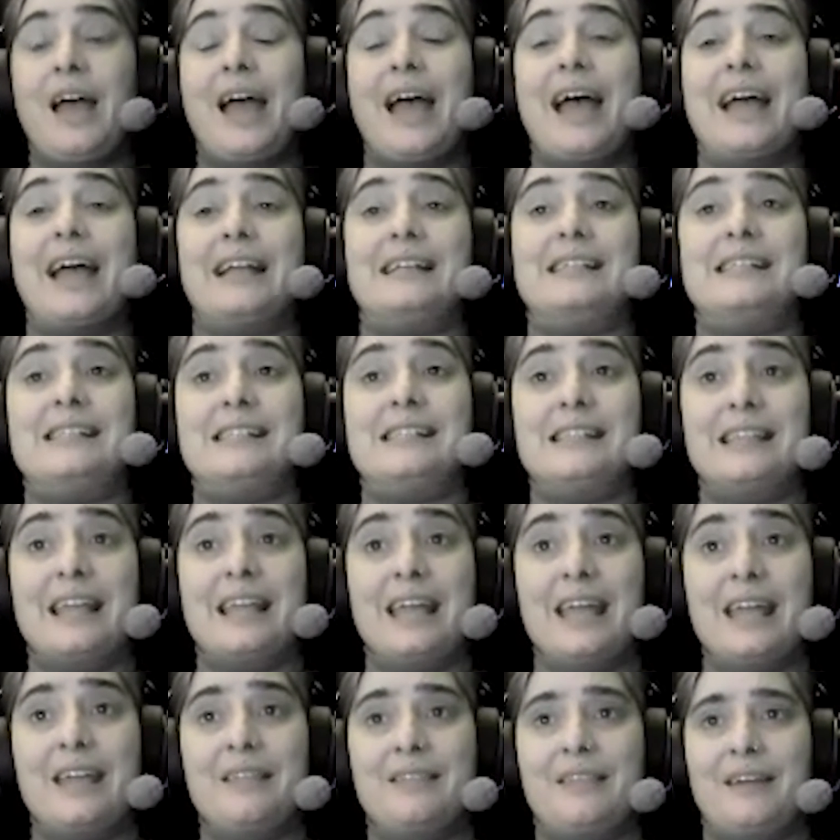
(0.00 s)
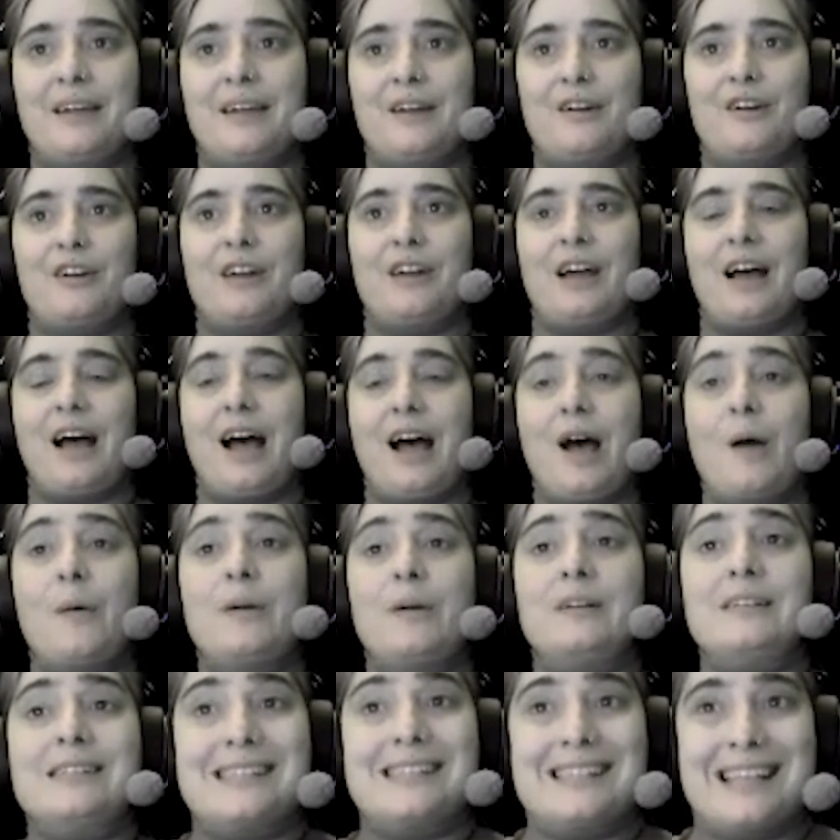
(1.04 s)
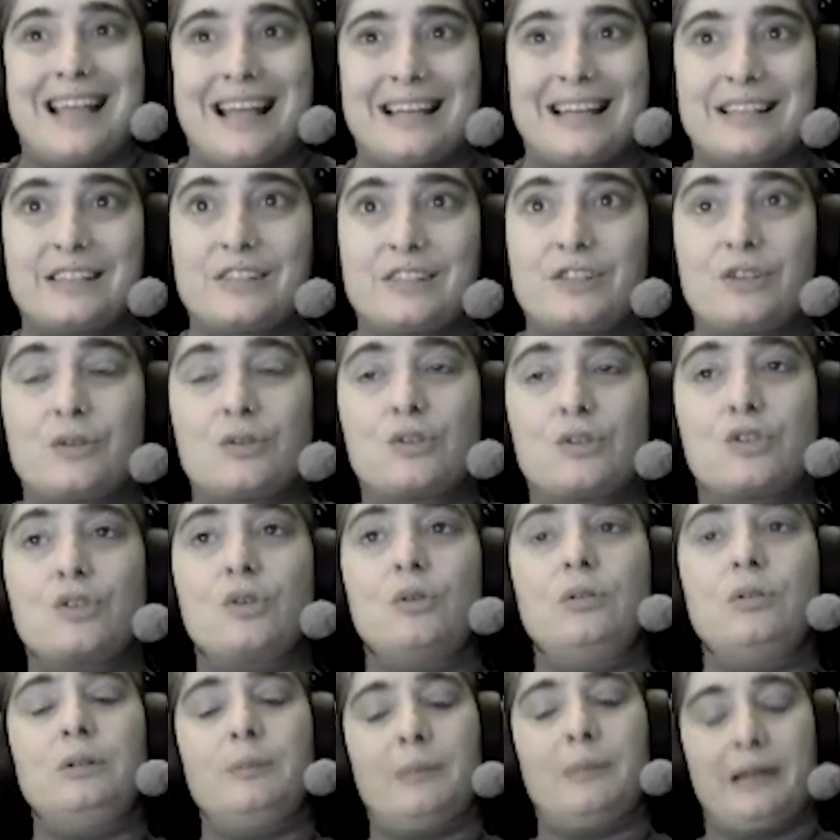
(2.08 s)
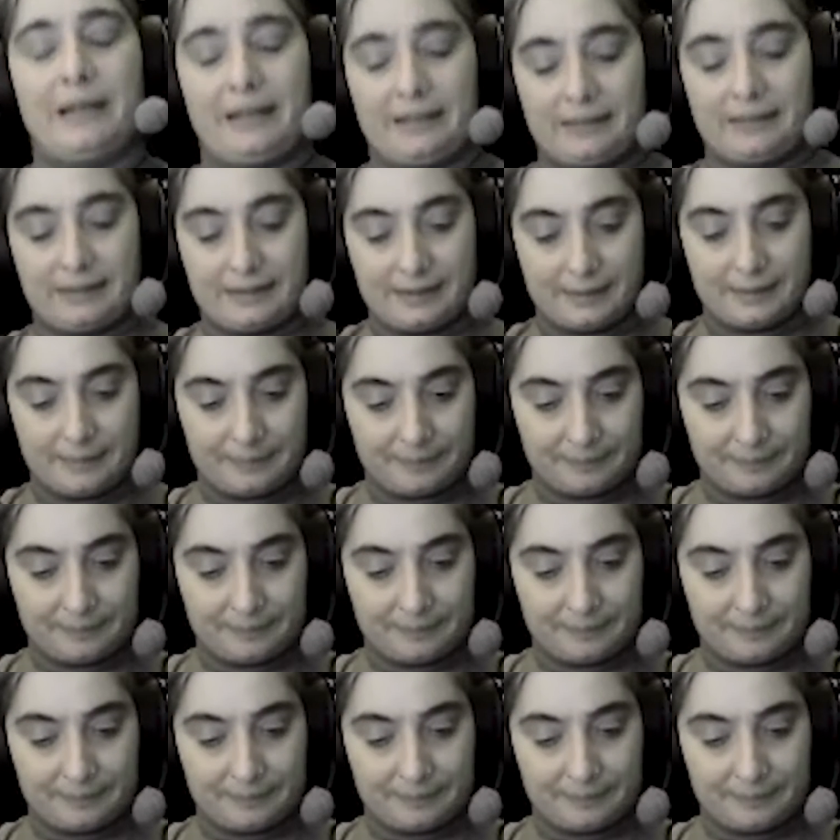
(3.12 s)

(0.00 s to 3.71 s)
And stay there now and sense your shoulder blades.